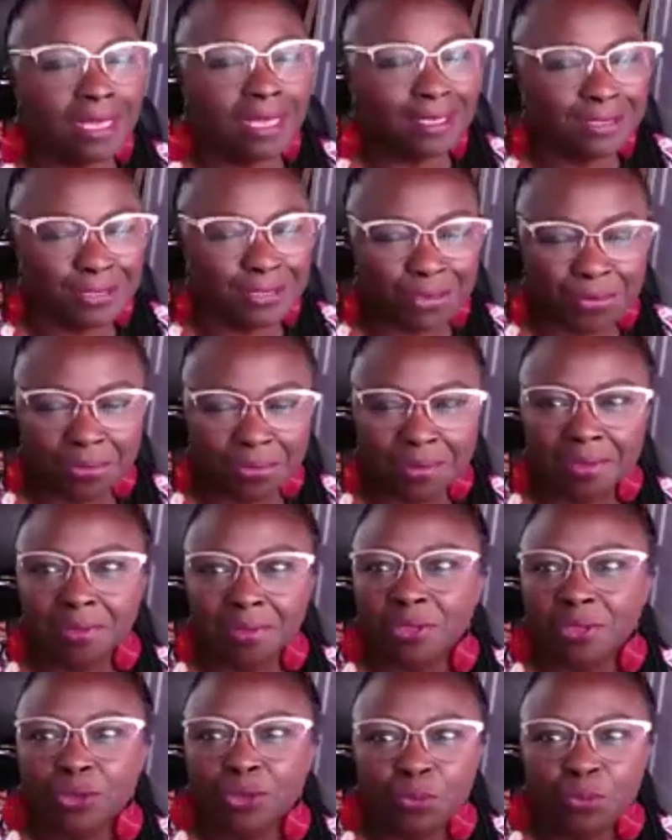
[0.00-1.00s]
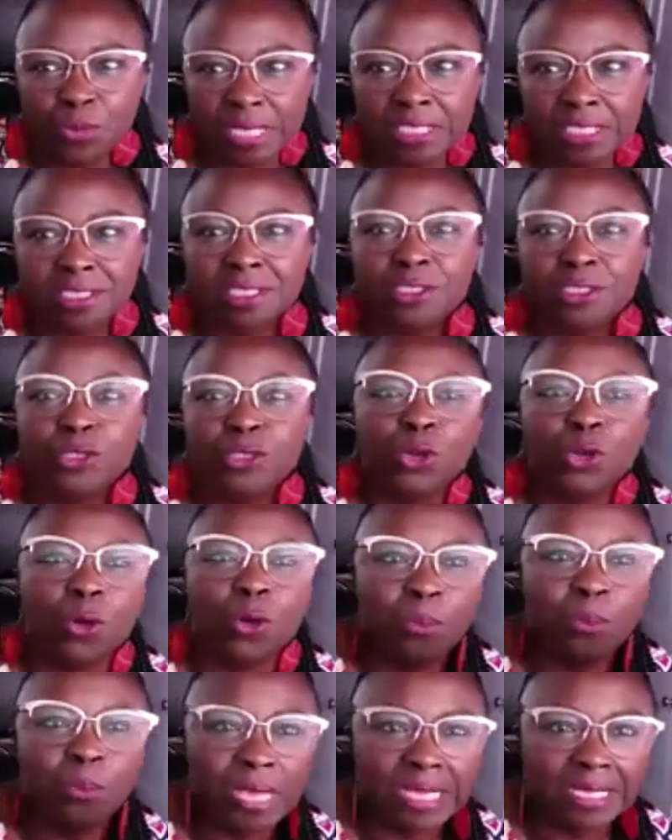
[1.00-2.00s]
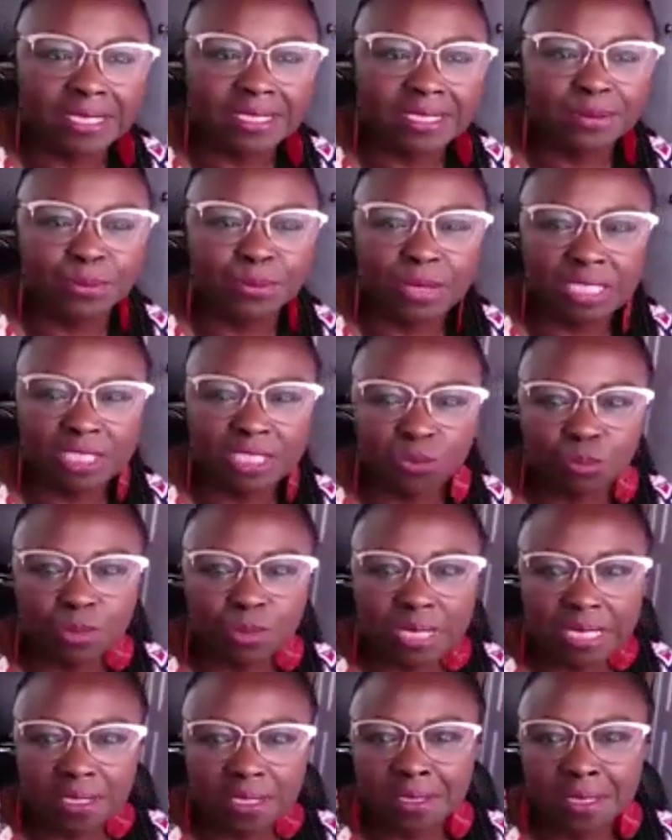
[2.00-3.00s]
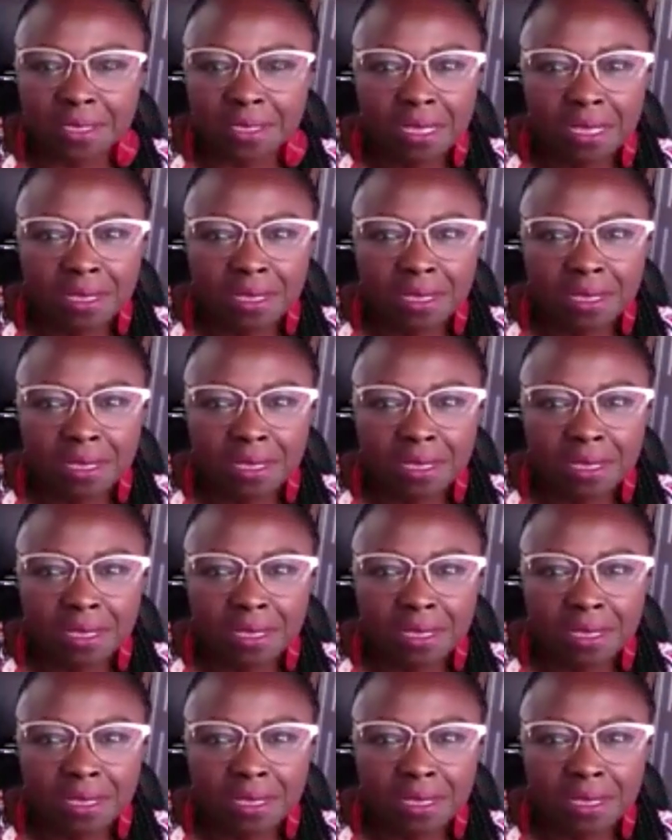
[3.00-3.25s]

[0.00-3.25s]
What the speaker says: so you mentioned you don't make as much money.